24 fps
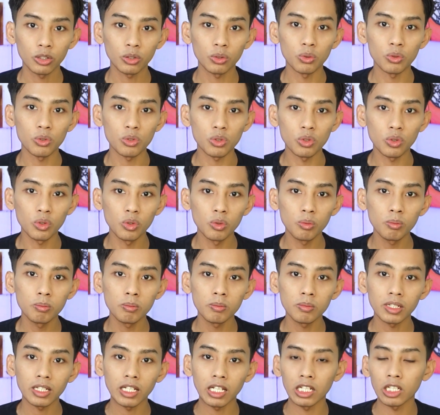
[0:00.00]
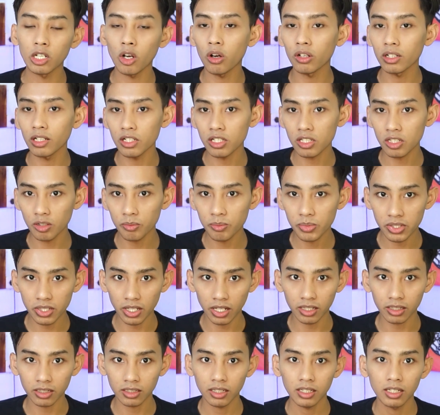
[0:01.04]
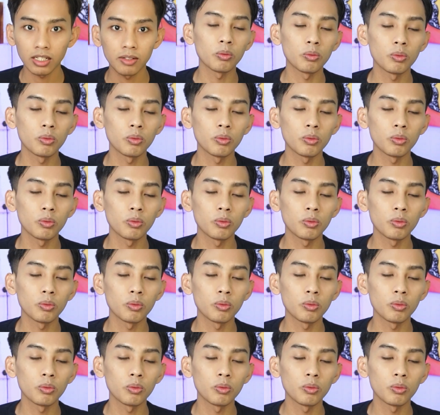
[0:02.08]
to zoom in on a subject